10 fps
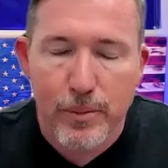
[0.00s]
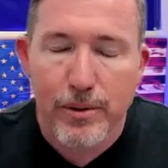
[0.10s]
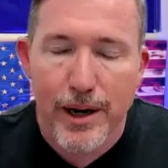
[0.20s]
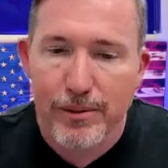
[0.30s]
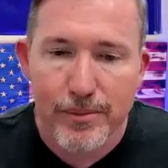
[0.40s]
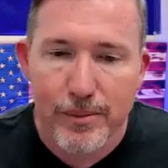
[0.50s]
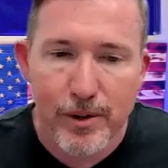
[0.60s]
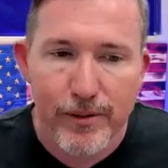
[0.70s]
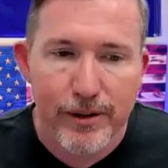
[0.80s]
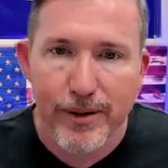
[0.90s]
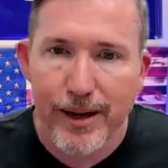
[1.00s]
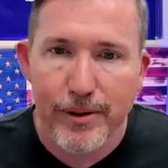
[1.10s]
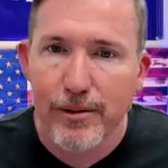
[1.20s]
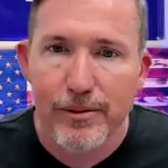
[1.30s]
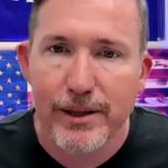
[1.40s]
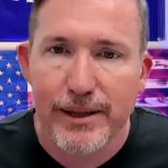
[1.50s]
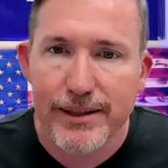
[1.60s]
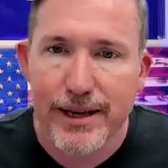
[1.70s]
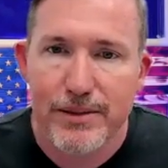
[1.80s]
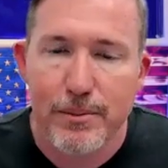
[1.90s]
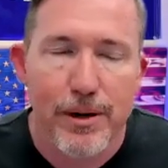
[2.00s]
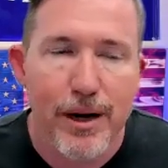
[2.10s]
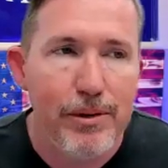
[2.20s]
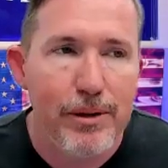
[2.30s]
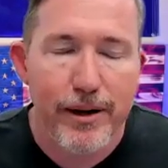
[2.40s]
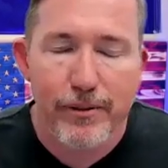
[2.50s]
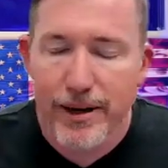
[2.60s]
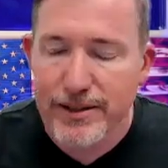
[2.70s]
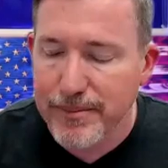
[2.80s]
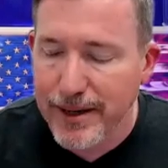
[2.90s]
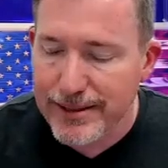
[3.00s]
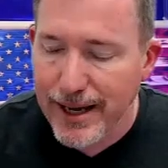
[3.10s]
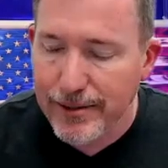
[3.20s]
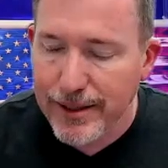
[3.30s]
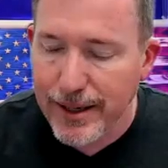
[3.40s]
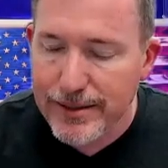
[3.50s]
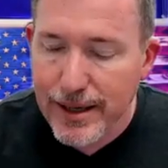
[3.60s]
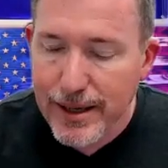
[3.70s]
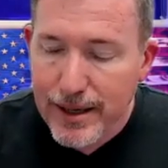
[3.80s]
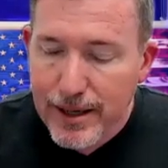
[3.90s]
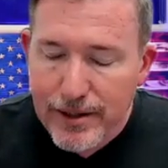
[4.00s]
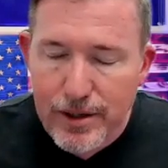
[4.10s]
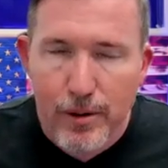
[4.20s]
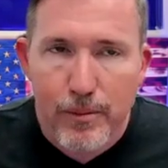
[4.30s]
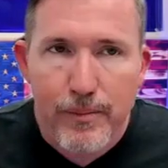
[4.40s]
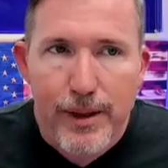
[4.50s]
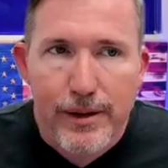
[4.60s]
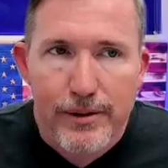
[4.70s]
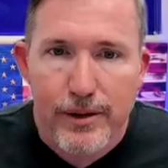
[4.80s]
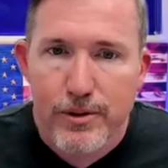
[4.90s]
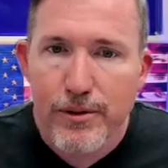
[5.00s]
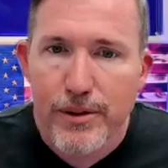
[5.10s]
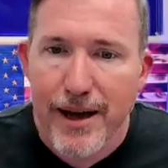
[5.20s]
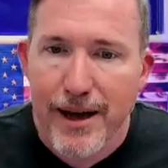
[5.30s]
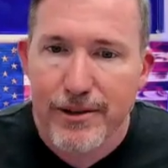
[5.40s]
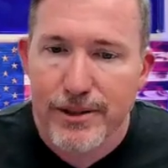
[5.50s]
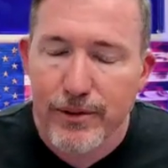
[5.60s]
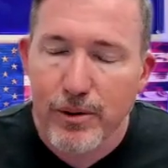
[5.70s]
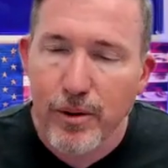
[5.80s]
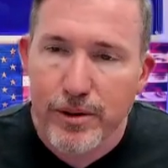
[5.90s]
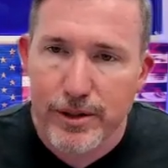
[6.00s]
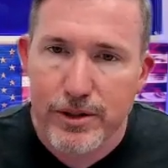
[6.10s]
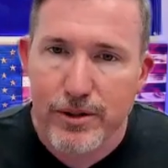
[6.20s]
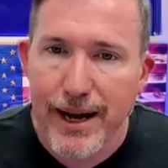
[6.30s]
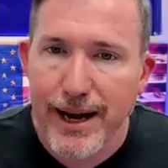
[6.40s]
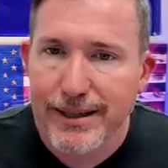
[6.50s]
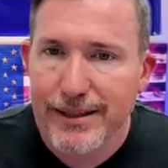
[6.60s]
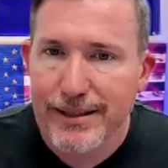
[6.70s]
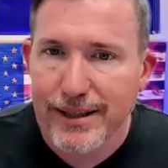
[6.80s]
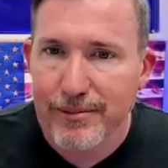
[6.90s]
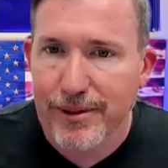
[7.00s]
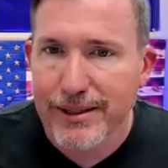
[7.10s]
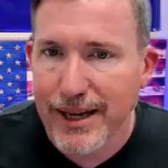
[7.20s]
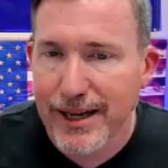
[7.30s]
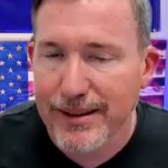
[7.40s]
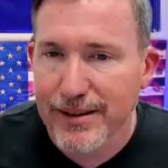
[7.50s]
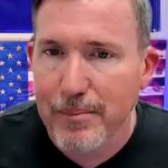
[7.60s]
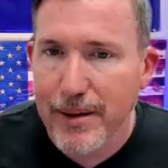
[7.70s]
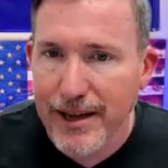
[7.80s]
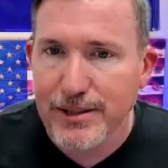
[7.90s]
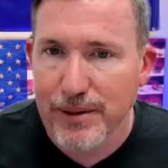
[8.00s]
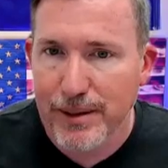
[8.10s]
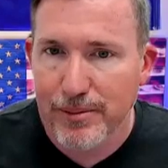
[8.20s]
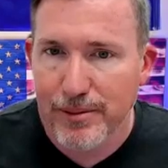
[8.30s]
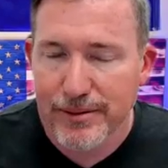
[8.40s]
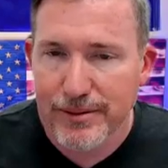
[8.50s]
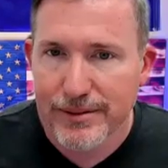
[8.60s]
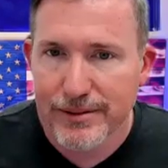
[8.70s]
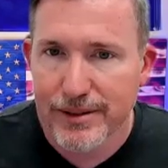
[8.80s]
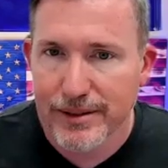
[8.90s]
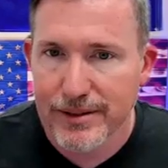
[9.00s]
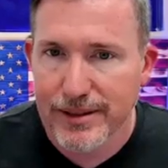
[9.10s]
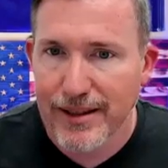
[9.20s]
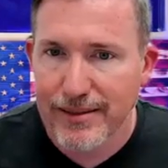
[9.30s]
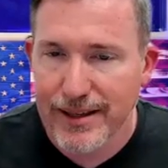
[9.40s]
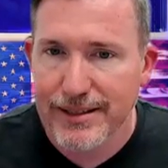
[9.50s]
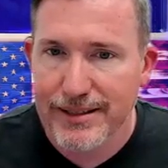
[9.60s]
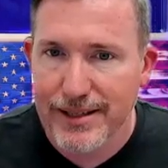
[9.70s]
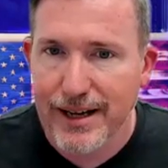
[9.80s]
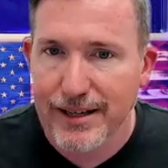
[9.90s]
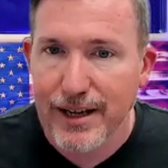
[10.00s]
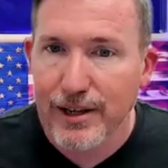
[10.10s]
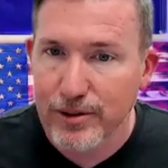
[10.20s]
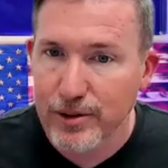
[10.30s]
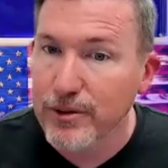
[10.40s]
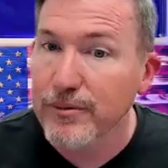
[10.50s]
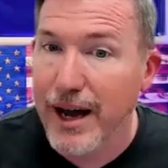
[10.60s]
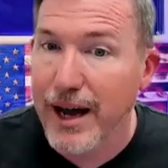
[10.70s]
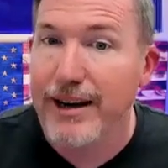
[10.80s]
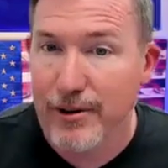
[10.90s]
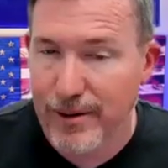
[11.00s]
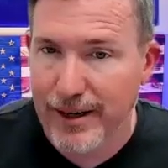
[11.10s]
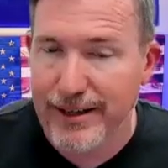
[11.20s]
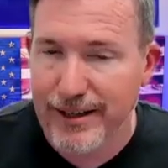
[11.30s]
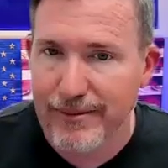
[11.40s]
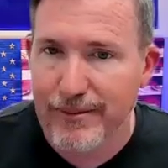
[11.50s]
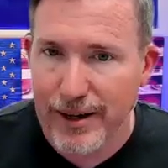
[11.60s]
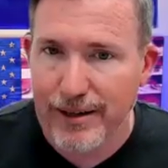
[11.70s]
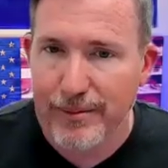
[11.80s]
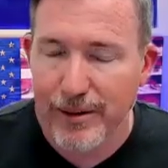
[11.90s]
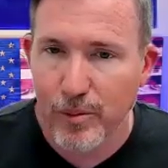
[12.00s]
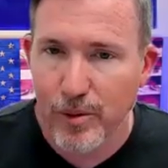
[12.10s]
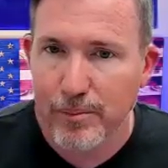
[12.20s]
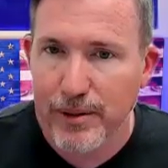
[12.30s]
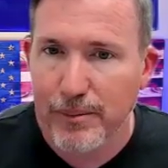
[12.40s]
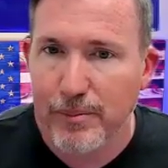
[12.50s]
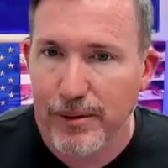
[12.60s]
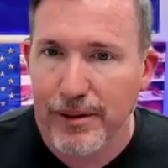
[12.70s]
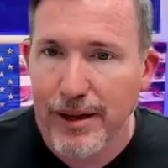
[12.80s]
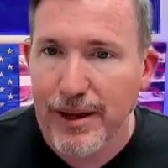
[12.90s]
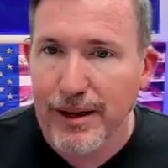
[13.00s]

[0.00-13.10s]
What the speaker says: problem with moving around. We don't look at that as a problem on resumes nowadays. So the truth of the matter is, if you want to attract and retain the best people to get things done, you've got to create an environment where people